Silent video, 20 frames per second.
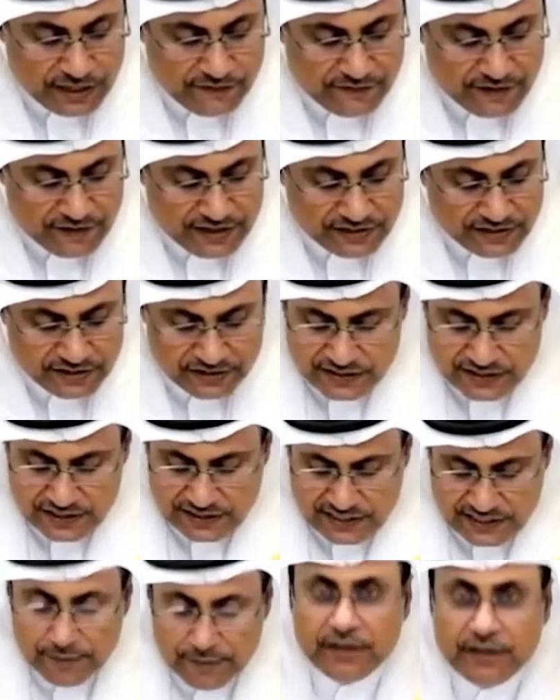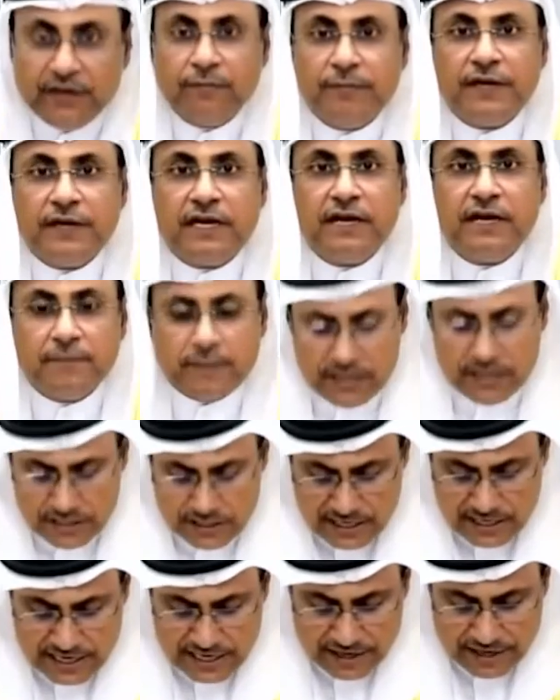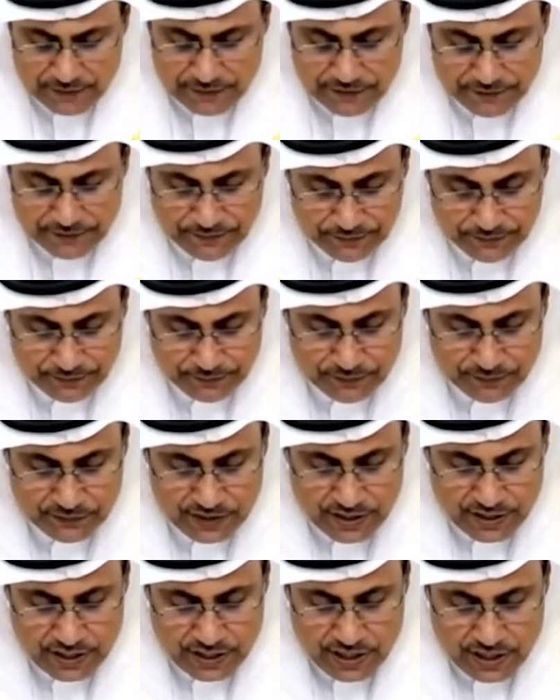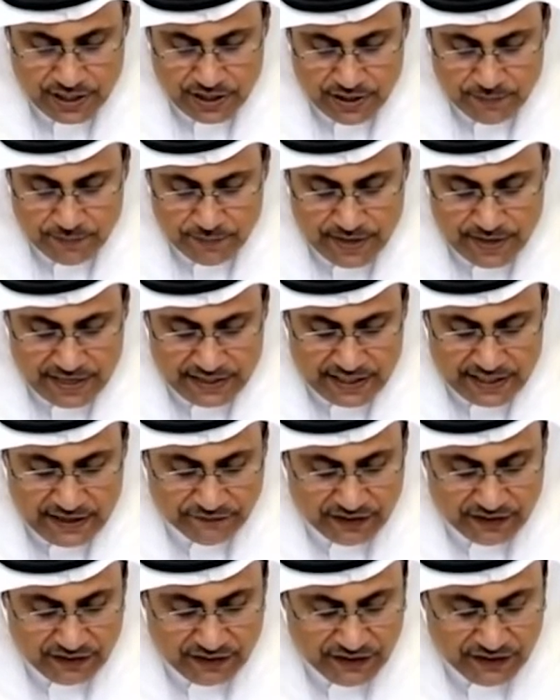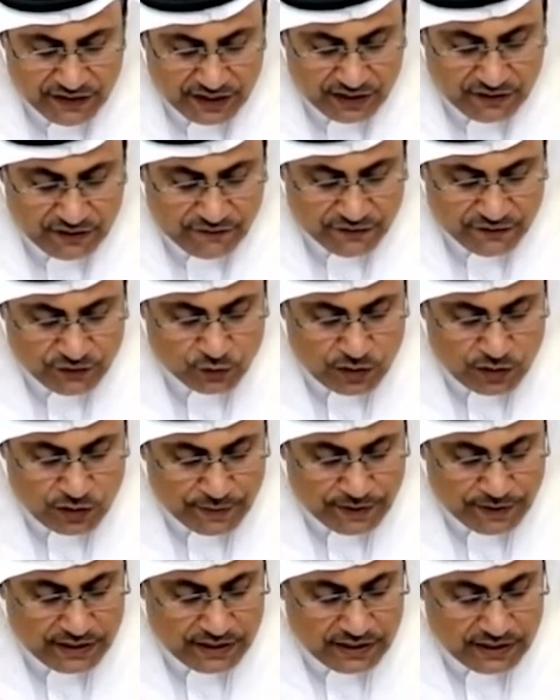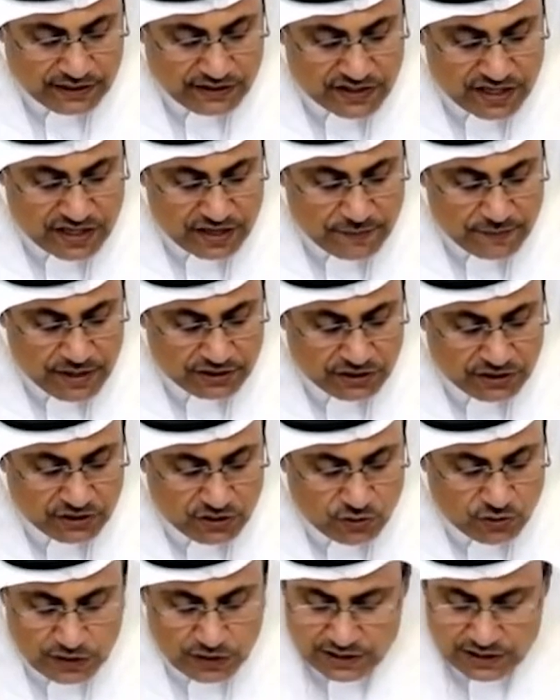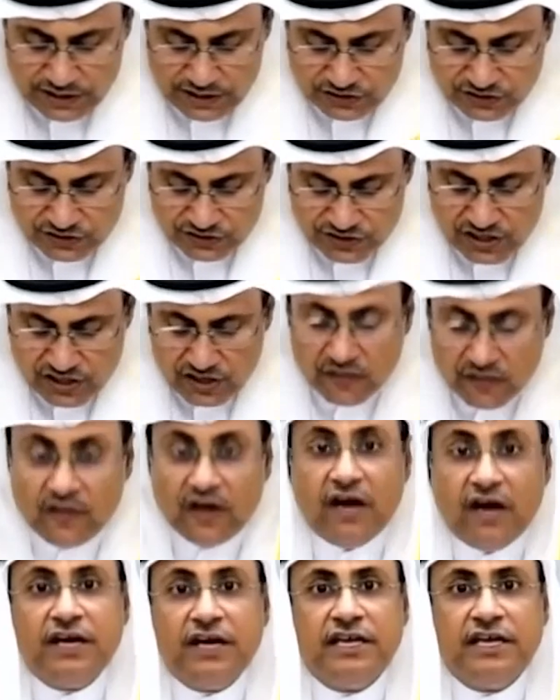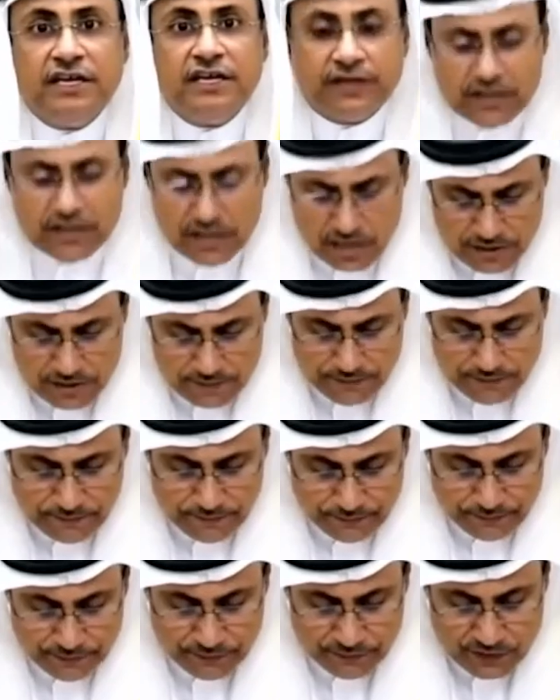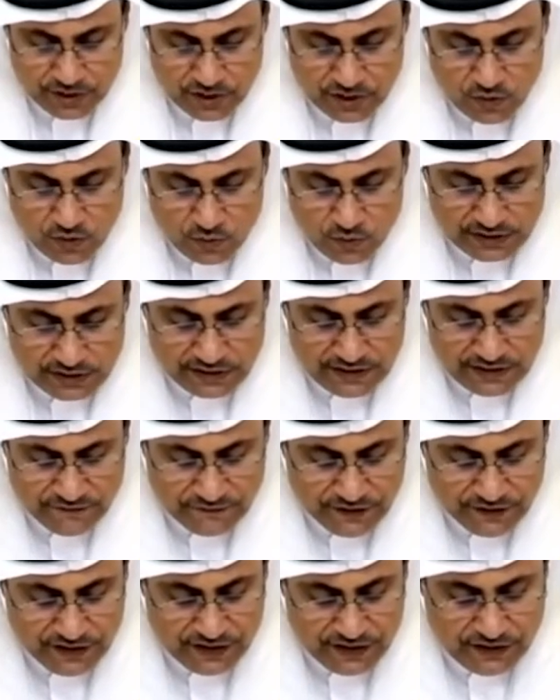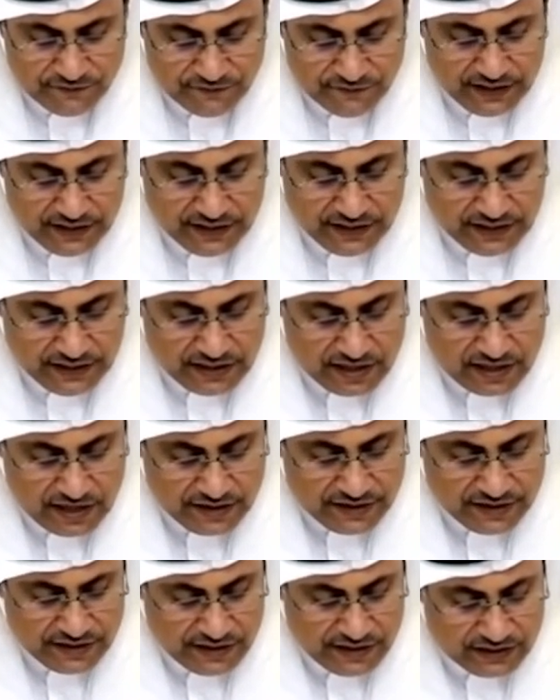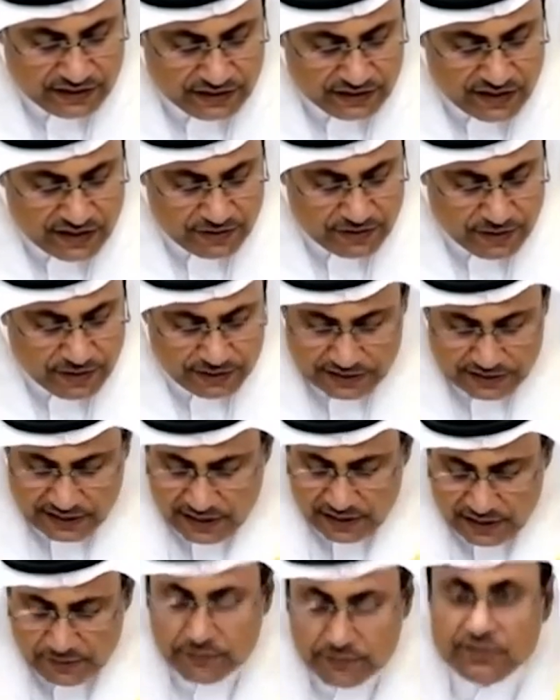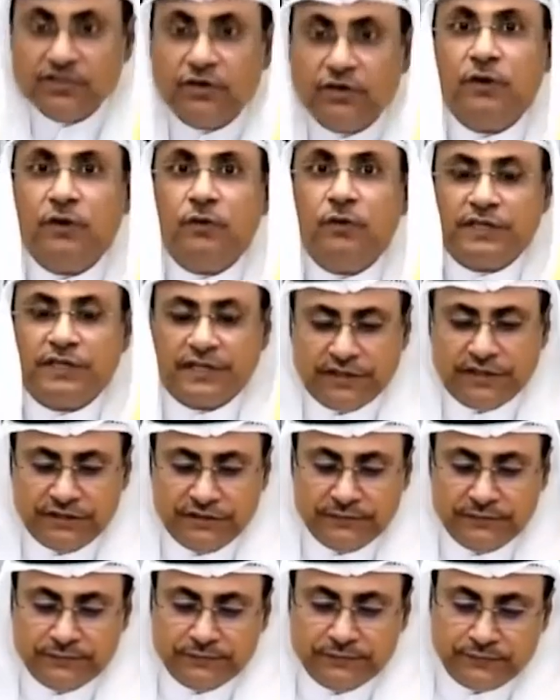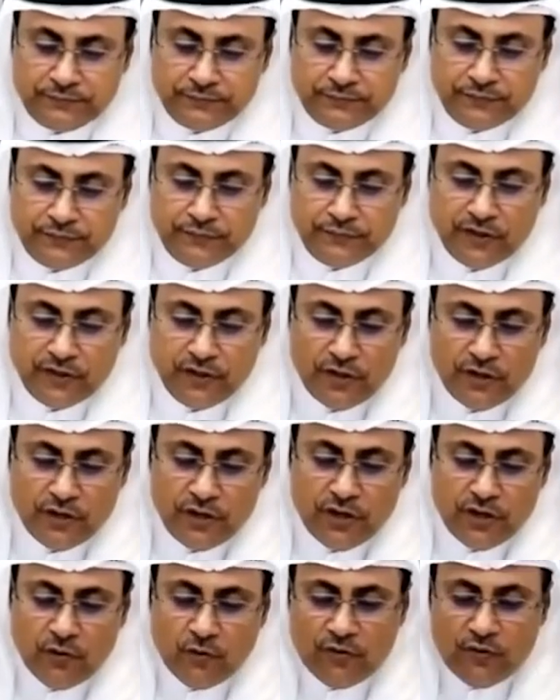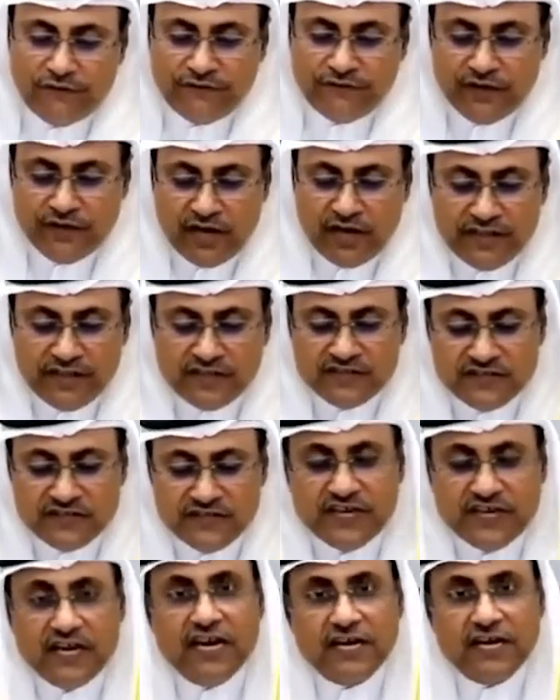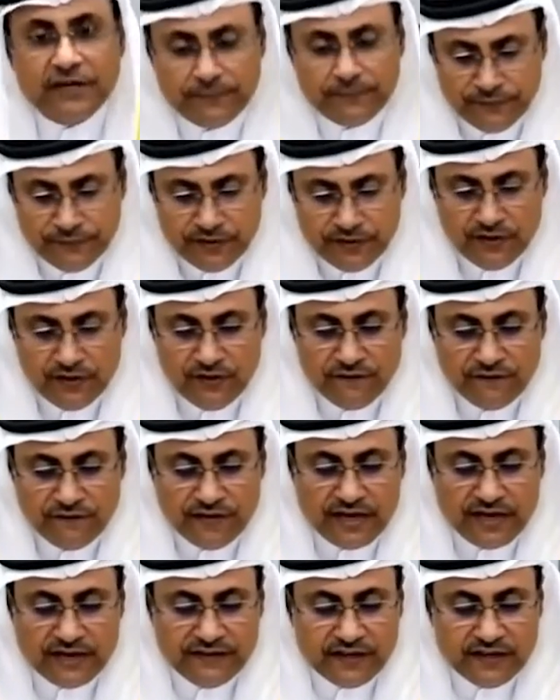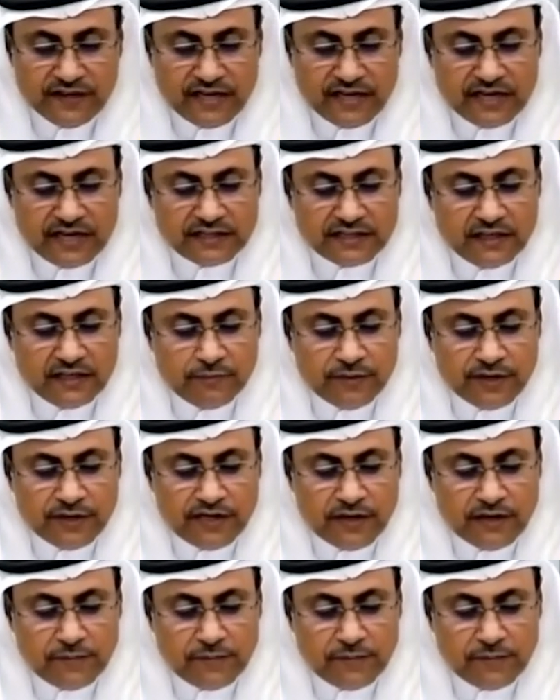As a matter of fact, this subject receives a serious focus of attention in the agenda of the Arab Parliament, with a view to reducing the gap between international commitments towards victims of terrorism and the practical implementation of these commitments